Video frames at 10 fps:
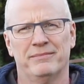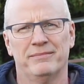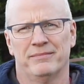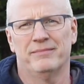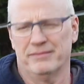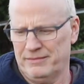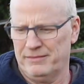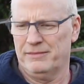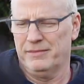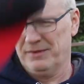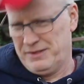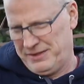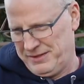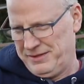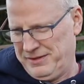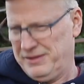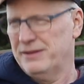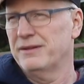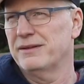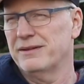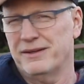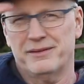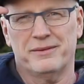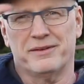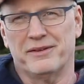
This one's a